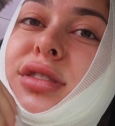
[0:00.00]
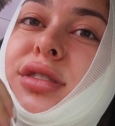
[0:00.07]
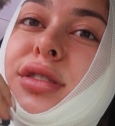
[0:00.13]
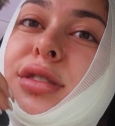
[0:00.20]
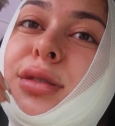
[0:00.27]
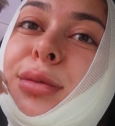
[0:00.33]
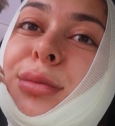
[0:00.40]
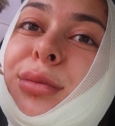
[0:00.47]

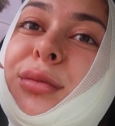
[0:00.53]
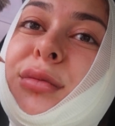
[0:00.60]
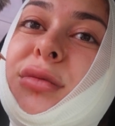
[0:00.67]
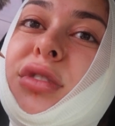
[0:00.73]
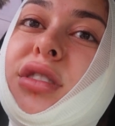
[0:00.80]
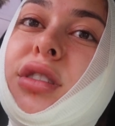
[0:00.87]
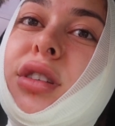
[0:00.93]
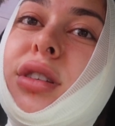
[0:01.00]
um,
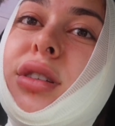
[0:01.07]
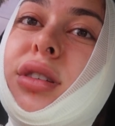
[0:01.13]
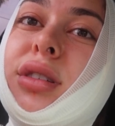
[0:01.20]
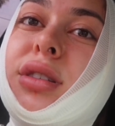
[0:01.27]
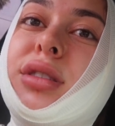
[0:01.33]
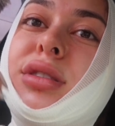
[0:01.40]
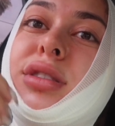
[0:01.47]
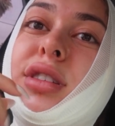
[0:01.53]

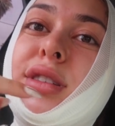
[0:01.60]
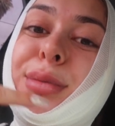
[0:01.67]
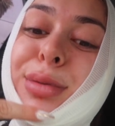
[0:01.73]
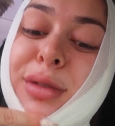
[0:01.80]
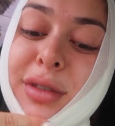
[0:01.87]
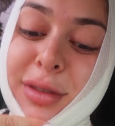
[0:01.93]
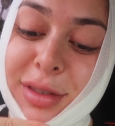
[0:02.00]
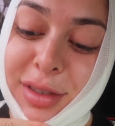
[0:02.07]
they
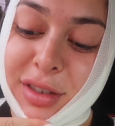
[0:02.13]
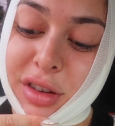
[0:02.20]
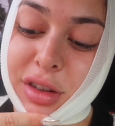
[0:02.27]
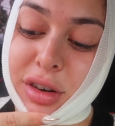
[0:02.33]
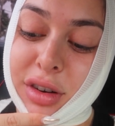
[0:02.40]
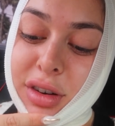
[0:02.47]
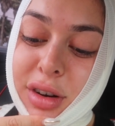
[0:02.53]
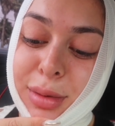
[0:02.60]
put
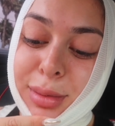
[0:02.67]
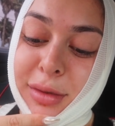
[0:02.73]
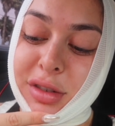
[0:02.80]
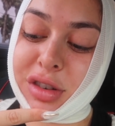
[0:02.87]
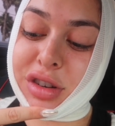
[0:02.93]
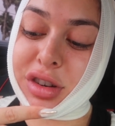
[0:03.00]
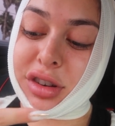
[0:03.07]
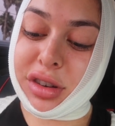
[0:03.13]
filler on my
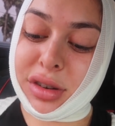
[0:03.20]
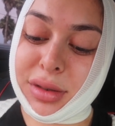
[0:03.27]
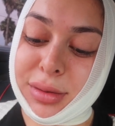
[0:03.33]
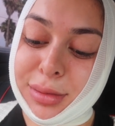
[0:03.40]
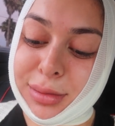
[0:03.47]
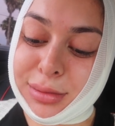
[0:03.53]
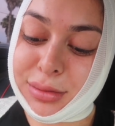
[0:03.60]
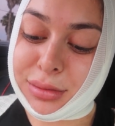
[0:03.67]
chin.
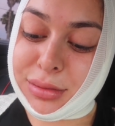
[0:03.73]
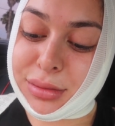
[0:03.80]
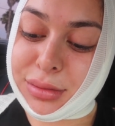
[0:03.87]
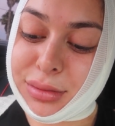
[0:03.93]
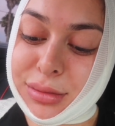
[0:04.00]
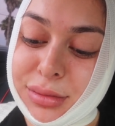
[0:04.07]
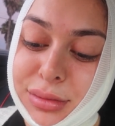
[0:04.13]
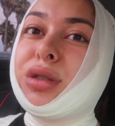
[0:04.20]

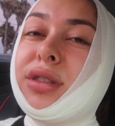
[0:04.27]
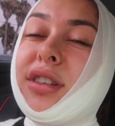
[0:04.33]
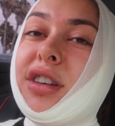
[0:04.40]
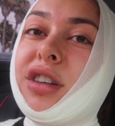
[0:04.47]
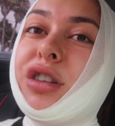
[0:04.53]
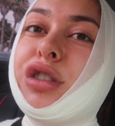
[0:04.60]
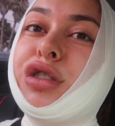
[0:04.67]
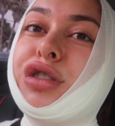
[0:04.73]

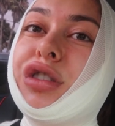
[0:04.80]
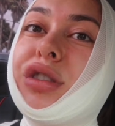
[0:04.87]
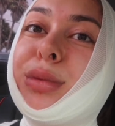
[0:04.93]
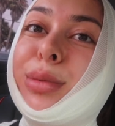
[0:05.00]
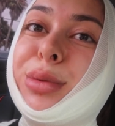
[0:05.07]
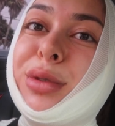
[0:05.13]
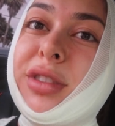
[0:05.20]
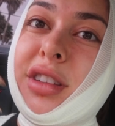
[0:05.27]
800
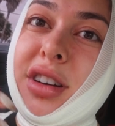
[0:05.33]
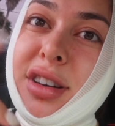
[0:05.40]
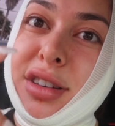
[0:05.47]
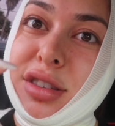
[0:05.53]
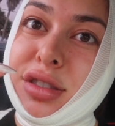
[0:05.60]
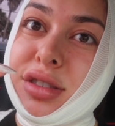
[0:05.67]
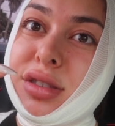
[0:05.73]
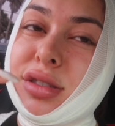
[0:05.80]

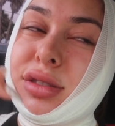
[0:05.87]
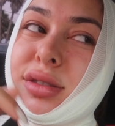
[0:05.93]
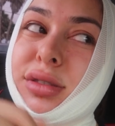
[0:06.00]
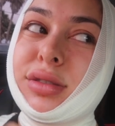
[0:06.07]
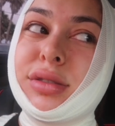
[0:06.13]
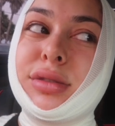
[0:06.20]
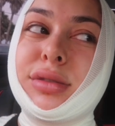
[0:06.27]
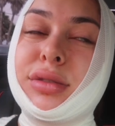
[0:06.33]
plus
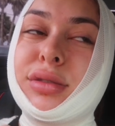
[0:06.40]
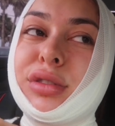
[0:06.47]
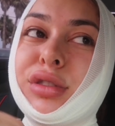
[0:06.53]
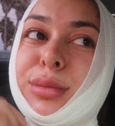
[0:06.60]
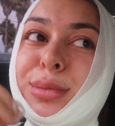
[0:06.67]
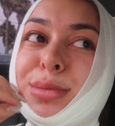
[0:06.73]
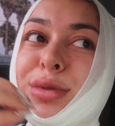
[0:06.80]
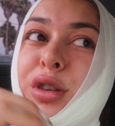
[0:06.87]

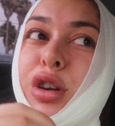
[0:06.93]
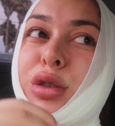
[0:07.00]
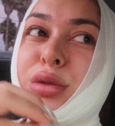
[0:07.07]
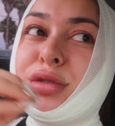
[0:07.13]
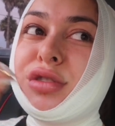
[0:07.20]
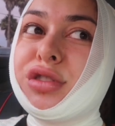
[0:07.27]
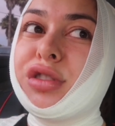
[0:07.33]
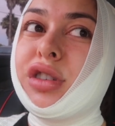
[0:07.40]

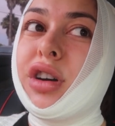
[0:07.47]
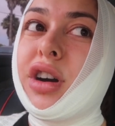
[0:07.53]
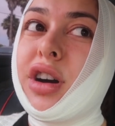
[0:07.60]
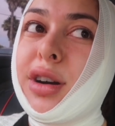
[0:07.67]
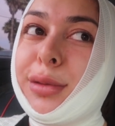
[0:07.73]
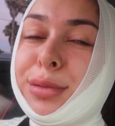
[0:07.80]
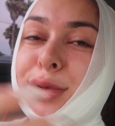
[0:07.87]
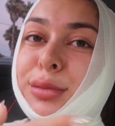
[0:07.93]

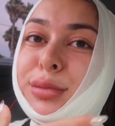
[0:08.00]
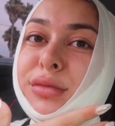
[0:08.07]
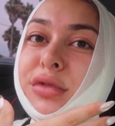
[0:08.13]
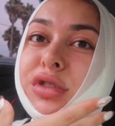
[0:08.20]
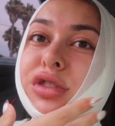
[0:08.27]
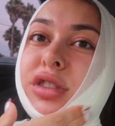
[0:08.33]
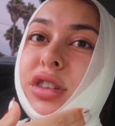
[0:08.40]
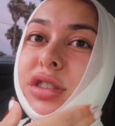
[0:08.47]
post-op
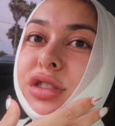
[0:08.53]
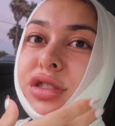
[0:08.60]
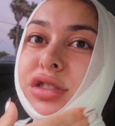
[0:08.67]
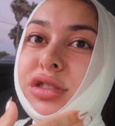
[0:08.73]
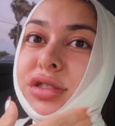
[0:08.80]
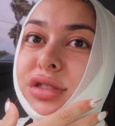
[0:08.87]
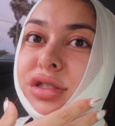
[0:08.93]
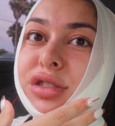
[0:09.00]

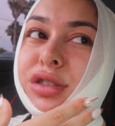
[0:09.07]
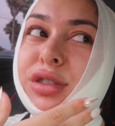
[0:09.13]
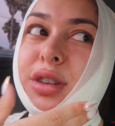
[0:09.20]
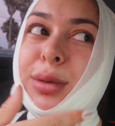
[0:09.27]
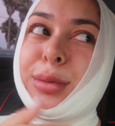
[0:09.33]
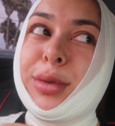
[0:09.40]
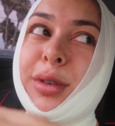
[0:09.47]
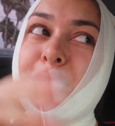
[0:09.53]
massages. You know,
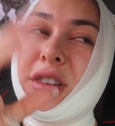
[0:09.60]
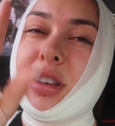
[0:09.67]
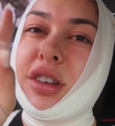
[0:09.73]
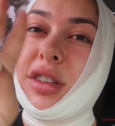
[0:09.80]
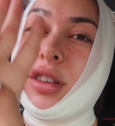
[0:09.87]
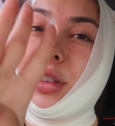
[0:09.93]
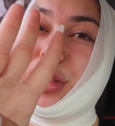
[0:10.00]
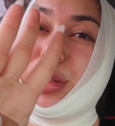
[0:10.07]
I'm probably gonna
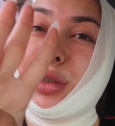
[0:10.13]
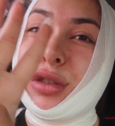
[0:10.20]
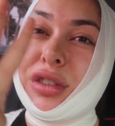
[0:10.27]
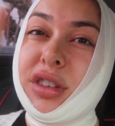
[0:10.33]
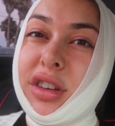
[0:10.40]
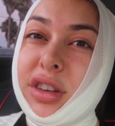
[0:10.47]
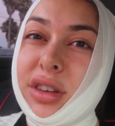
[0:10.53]
get like three.